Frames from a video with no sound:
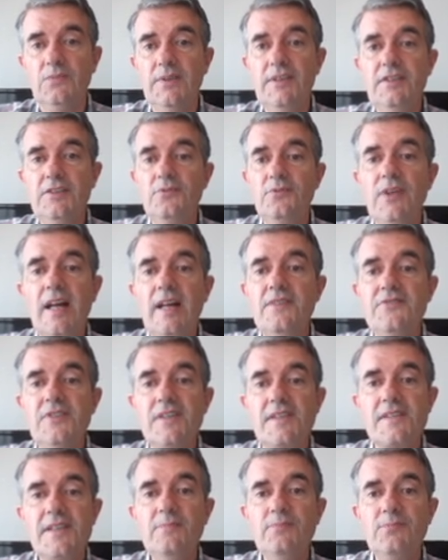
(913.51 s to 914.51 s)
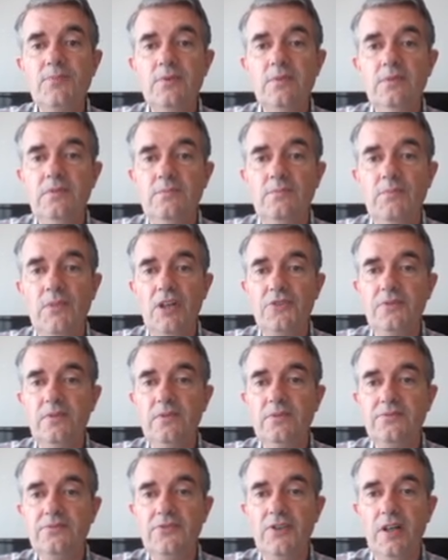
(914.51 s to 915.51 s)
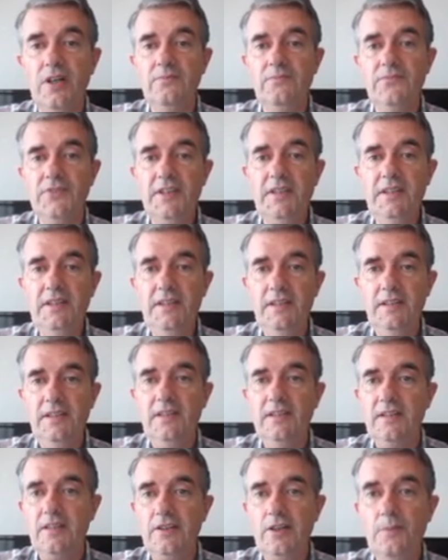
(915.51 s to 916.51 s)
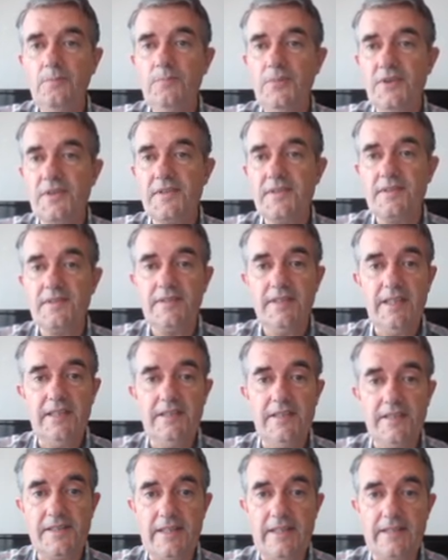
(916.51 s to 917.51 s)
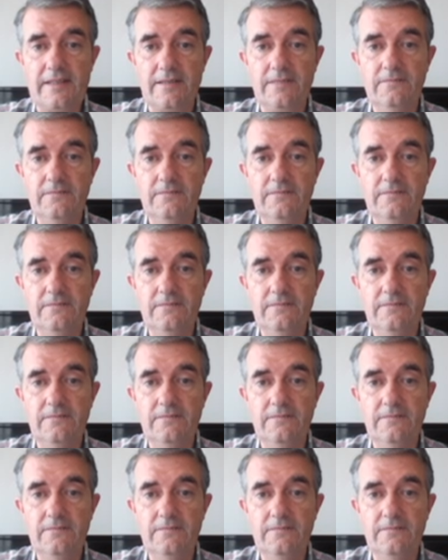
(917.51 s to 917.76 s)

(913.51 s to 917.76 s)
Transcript: derived a simple model from the Compas dataset.